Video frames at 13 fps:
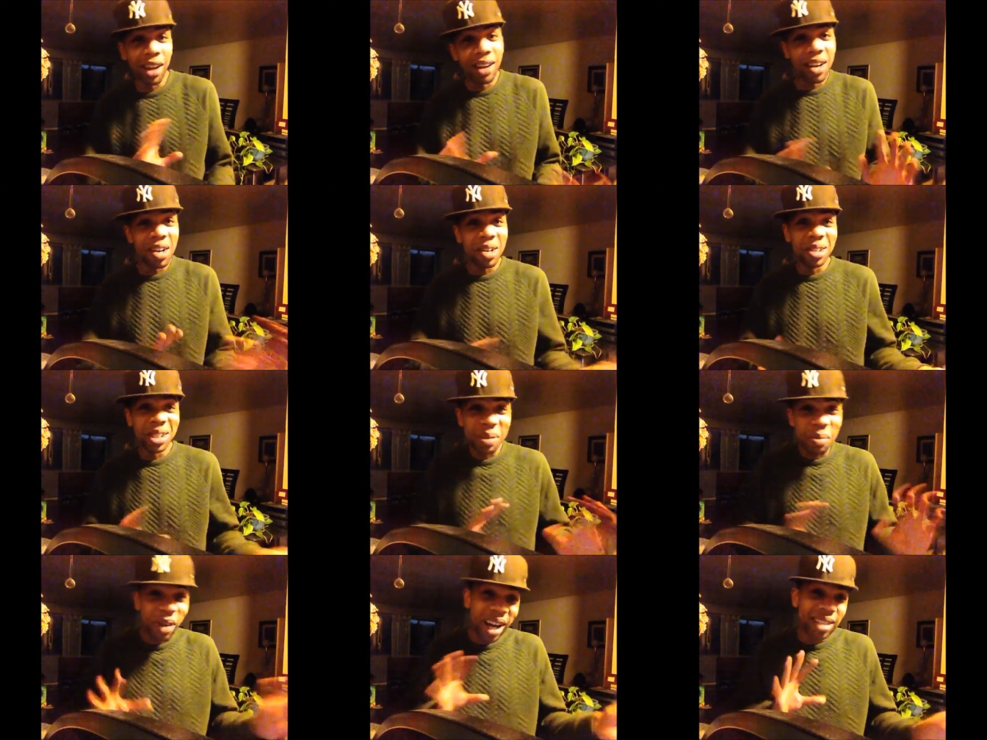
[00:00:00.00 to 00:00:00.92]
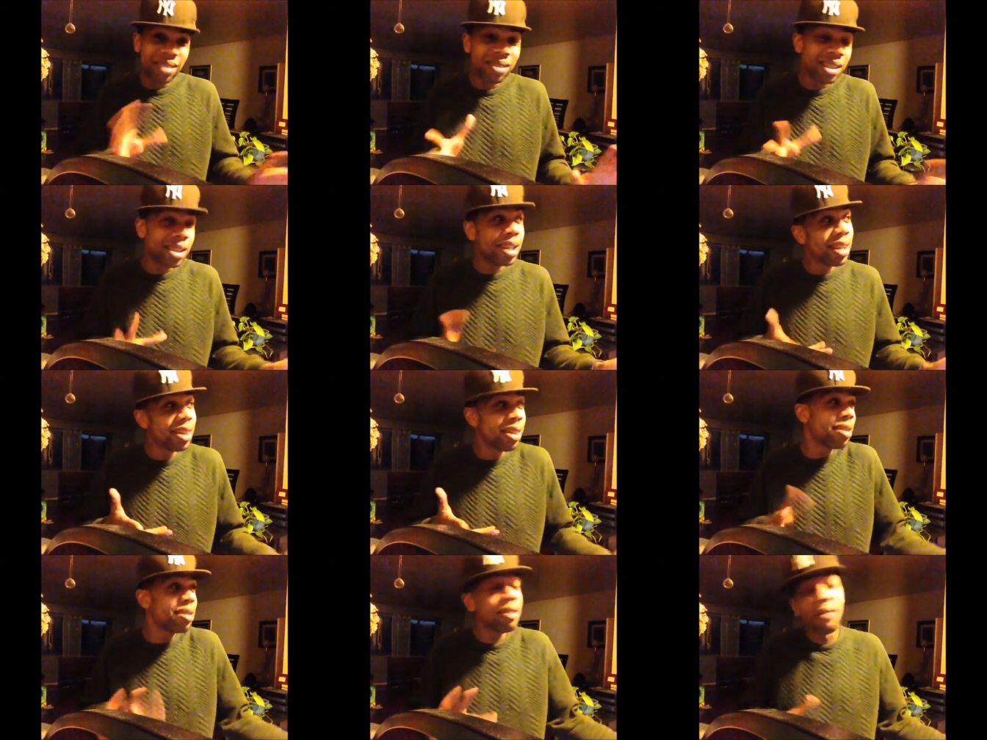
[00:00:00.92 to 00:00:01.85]
Oh, surprise visit.
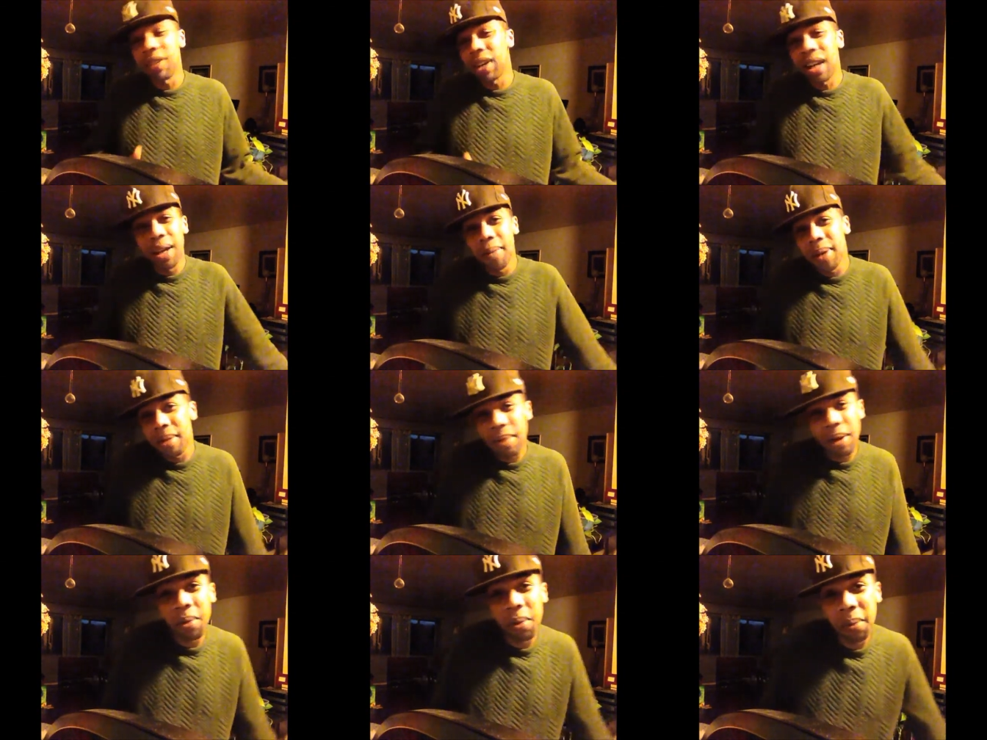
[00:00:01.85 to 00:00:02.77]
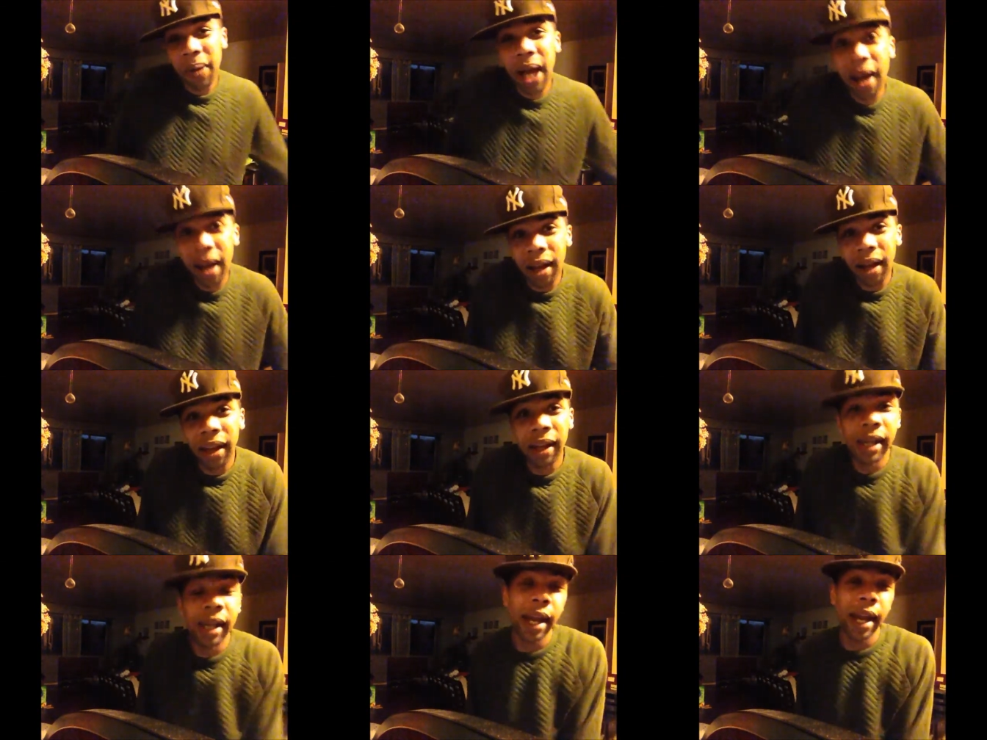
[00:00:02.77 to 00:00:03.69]
Thank you for coming, blah, blah, blah.
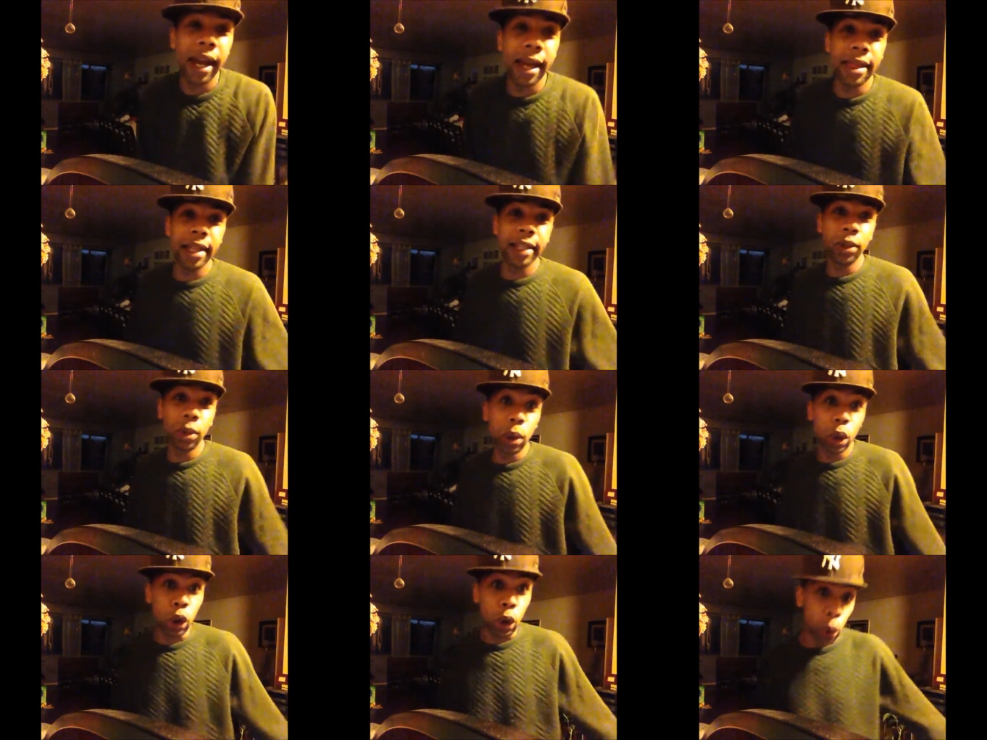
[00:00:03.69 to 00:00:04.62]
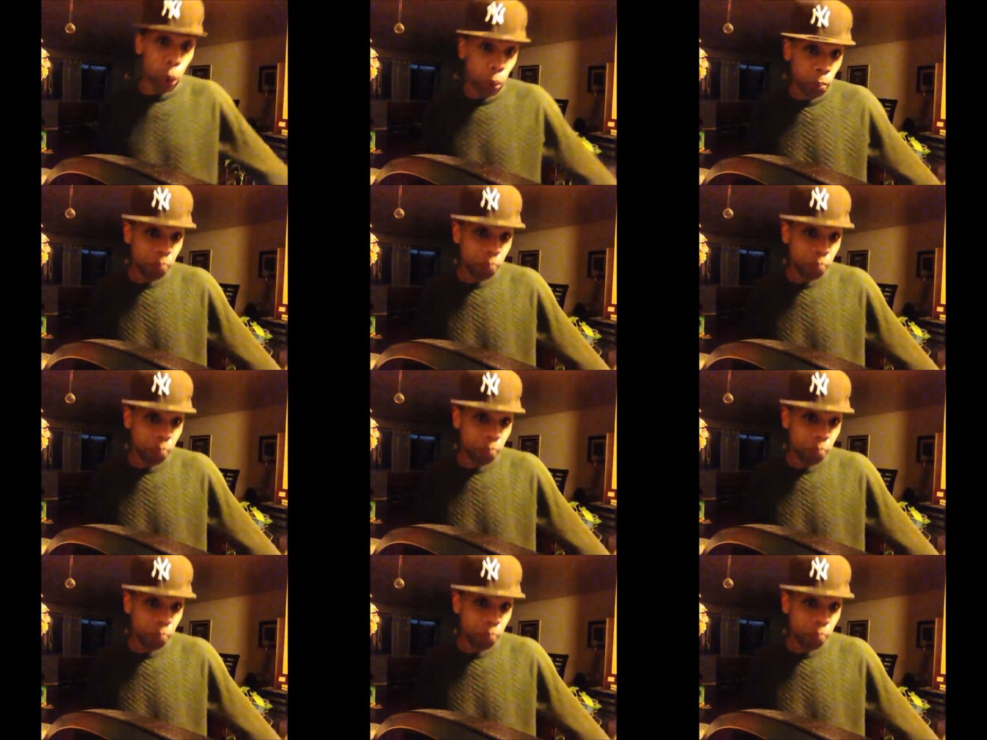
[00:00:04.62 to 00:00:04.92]
And they do the do